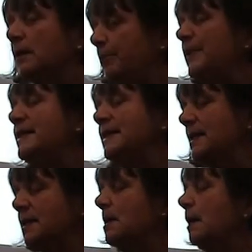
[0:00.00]
the
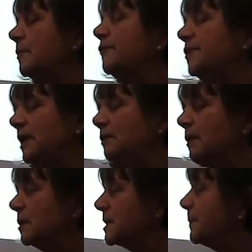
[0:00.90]
busiest time of the year at
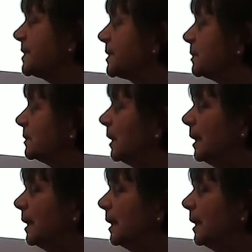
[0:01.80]
the hospital,